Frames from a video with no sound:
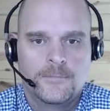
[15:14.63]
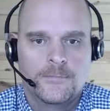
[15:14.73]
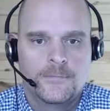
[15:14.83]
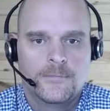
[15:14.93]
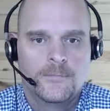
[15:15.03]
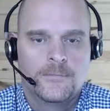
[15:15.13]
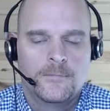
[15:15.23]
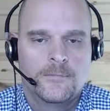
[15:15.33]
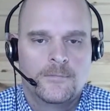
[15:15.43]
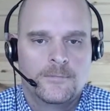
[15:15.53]

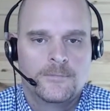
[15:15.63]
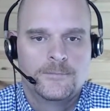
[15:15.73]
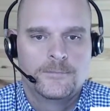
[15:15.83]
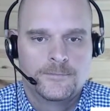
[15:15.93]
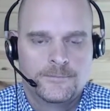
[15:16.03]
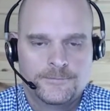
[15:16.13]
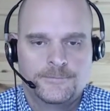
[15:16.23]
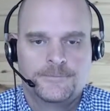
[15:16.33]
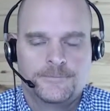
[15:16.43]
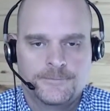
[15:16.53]

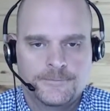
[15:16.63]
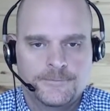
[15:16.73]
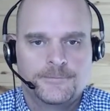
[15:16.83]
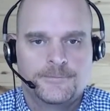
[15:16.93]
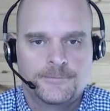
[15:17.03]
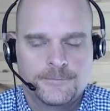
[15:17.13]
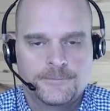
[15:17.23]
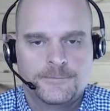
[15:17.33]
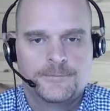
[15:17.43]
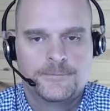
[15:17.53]

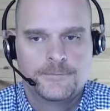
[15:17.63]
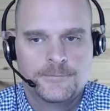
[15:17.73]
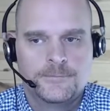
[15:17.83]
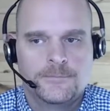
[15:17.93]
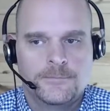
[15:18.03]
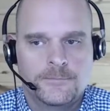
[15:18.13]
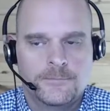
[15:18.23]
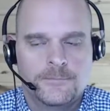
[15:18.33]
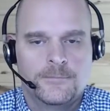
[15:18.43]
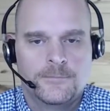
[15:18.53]

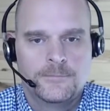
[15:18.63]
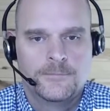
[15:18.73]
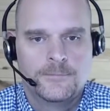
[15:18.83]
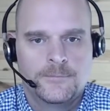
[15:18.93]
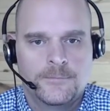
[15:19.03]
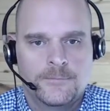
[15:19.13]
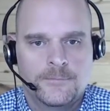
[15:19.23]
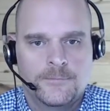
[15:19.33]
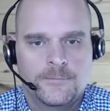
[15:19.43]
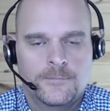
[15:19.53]

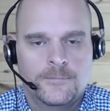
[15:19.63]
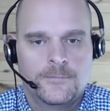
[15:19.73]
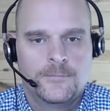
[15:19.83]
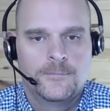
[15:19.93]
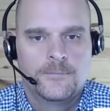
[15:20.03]
[no speech]